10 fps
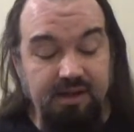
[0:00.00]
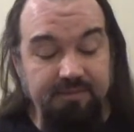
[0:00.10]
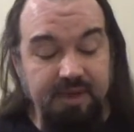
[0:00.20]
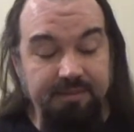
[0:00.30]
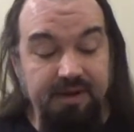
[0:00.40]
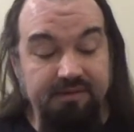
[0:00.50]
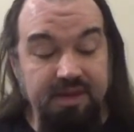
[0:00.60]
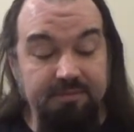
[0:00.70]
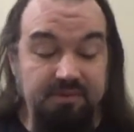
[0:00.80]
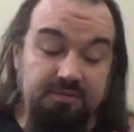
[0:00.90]
Empire
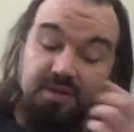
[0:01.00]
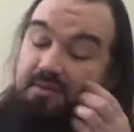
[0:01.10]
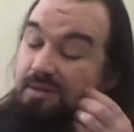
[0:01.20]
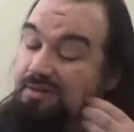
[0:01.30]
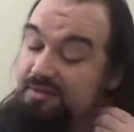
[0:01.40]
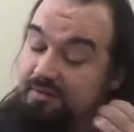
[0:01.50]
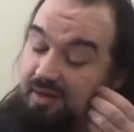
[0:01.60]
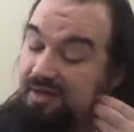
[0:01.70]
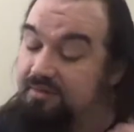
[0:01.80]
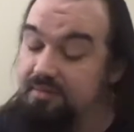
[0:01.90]
State Building, where they run into,
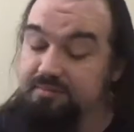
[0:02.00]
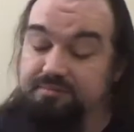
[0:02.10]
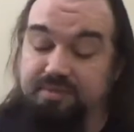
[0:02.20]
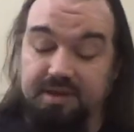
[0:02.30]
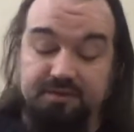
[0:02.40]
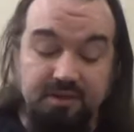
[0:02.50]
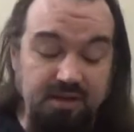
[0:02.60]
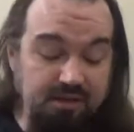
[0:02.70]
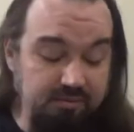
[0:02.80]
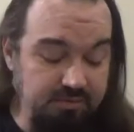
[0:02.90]
and
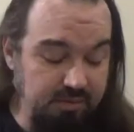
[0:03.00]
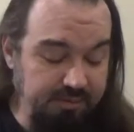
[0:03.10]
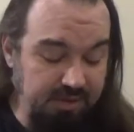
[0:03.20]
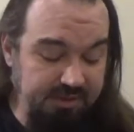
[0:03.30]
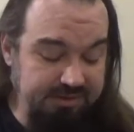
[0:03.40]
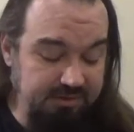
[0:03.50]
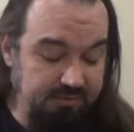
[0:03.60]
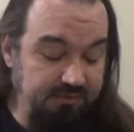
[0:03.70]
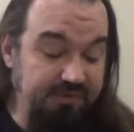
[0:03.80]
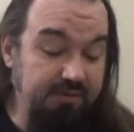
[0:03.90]
upon reaching the
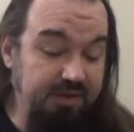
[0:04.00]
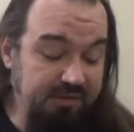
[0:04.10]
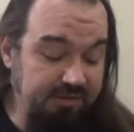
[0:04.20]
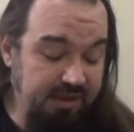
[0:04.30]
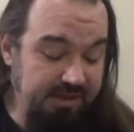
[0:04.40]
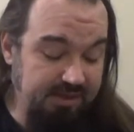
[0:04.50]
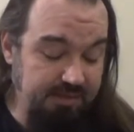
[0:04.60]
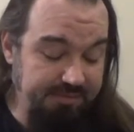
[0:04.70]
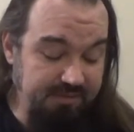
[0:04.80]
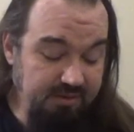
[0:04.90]
roof, they run into
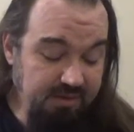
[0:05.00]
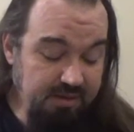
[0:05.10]
Cyclops.